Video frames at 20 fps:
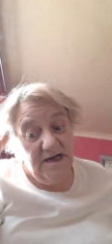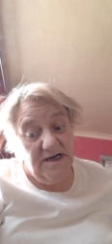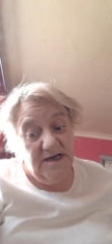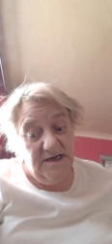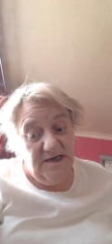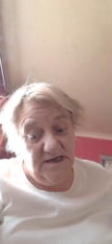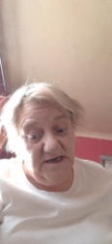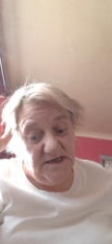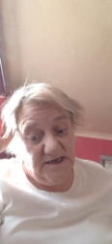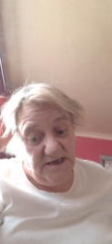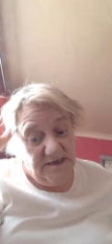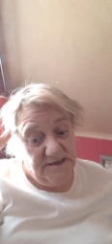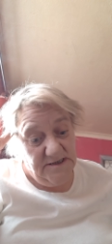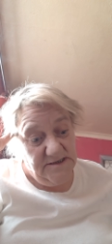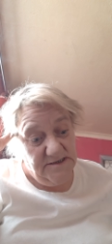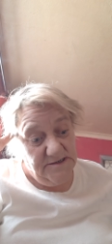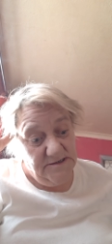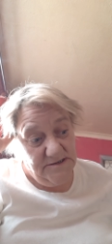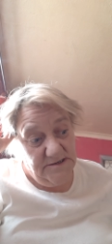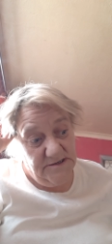Uh,
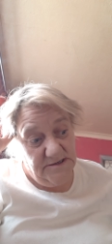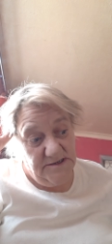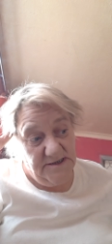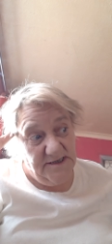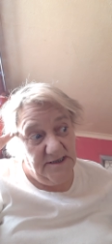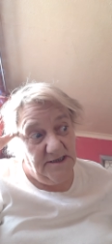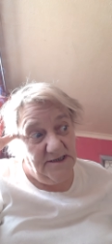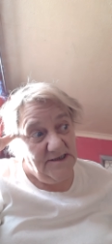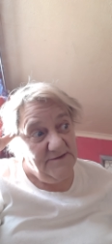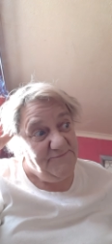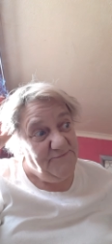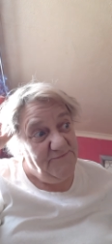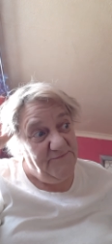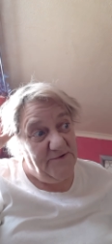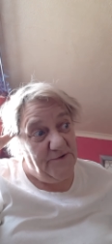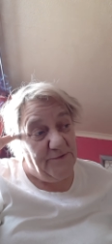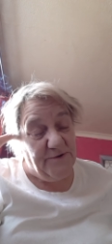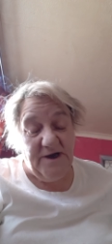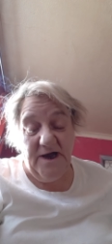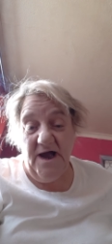if
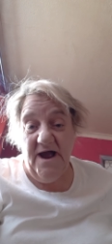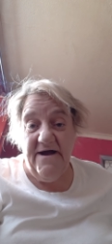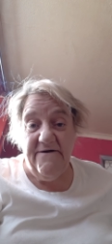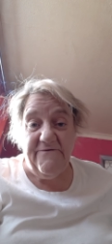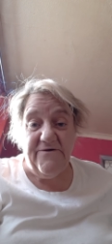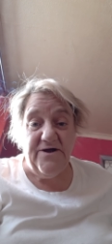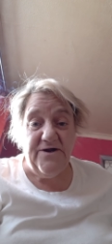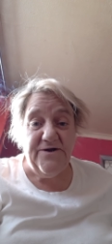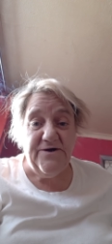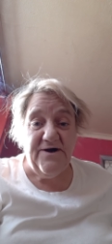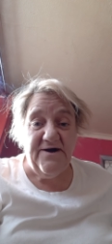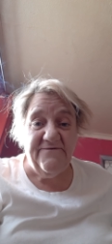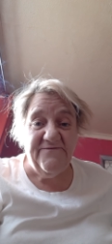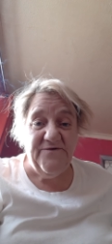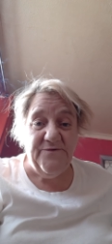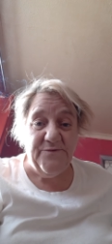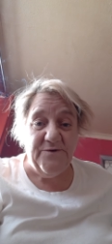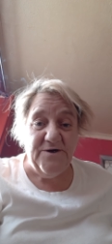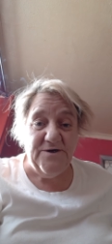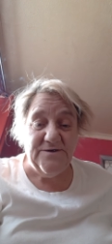you're a carer, you don't have
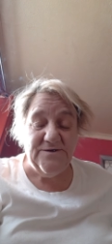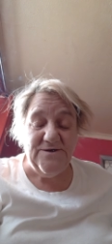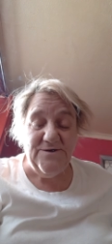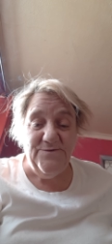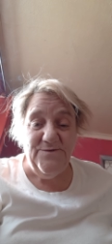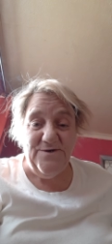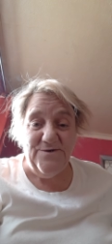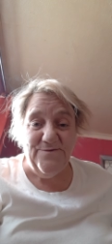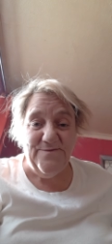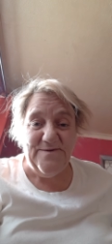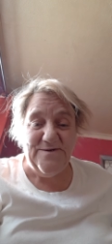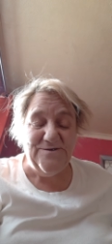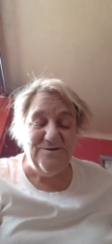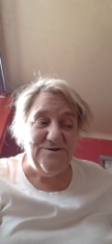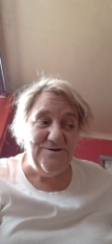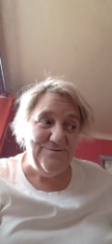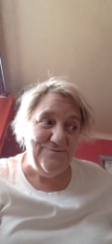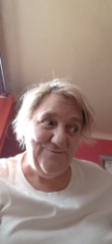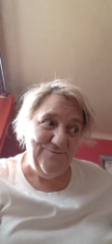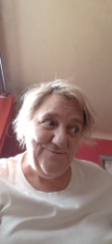to work, do you? Because
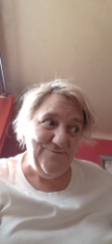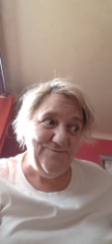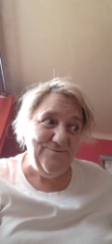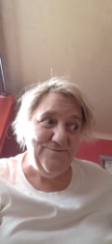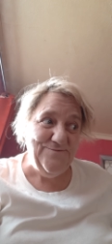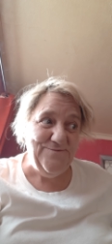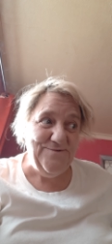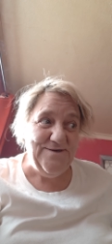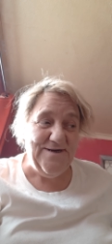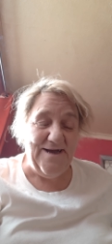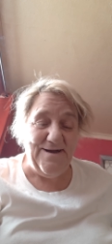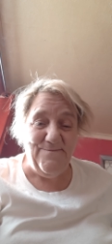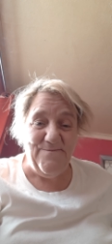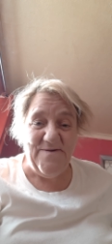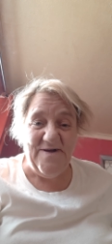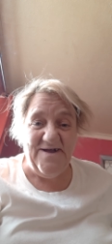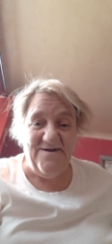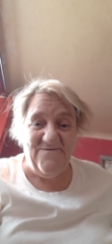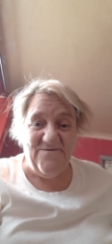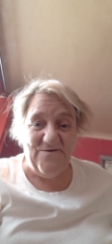you're getting
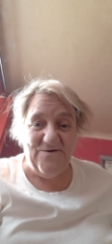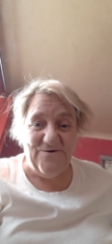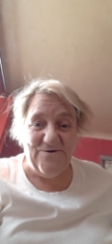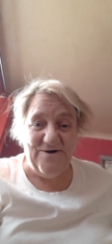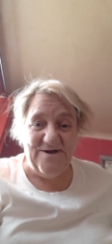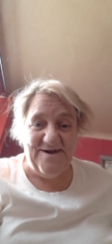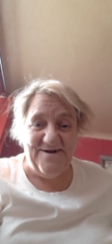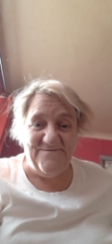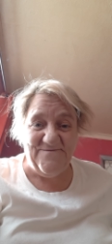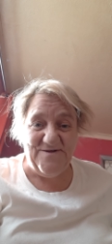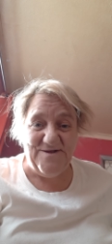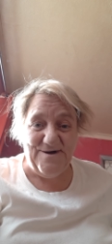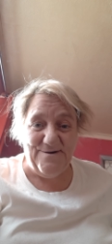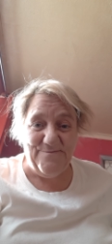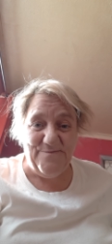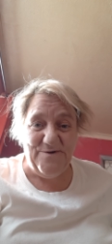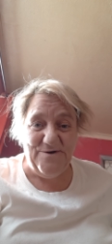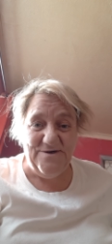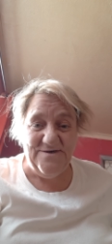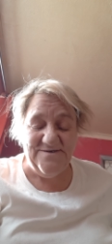paid for looking after that
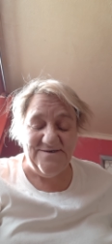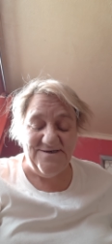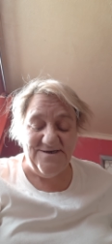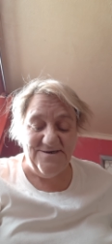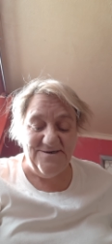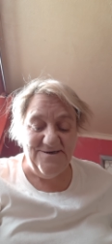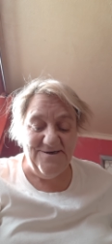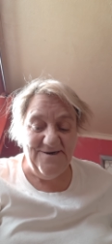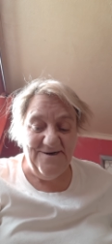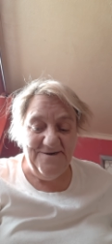person.